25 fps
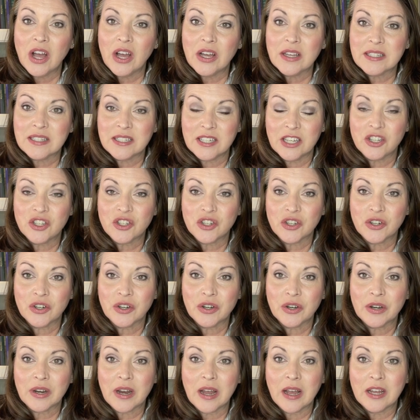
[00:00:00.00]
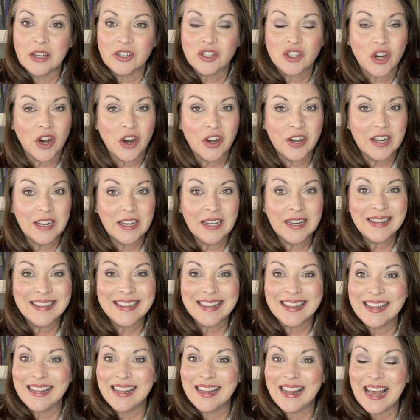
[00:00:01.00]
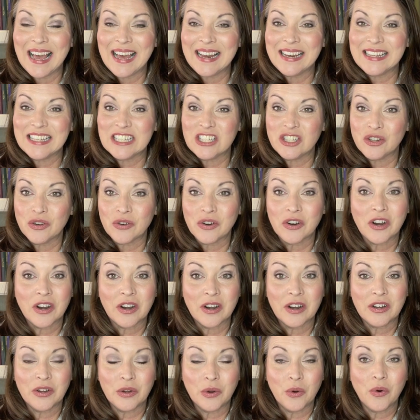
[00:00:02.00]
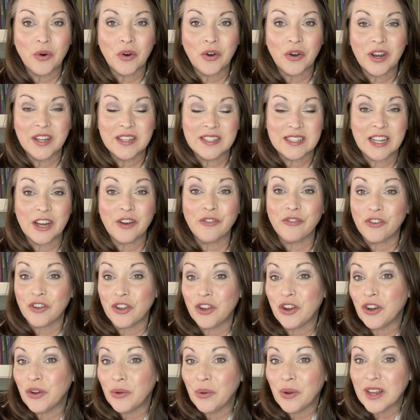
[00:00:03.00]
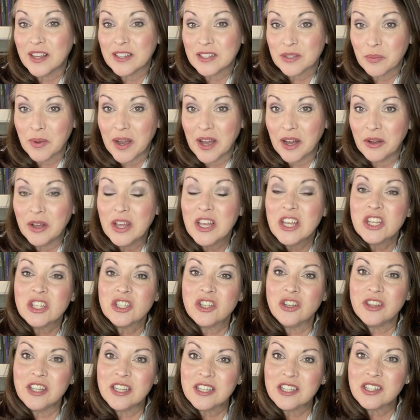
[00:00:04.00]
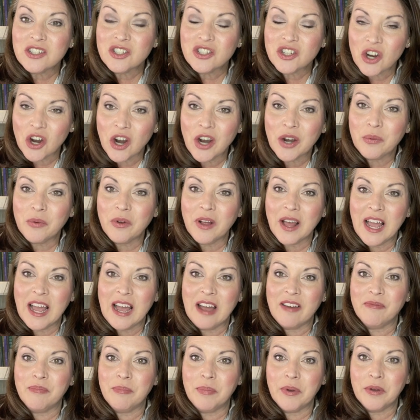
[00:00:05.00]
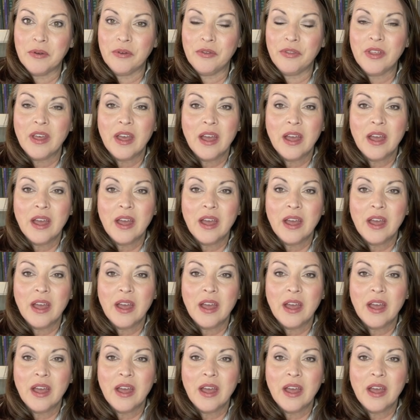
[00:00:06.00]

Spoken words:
stitcher charted it, then that is it's there for you as well. So this chart will have both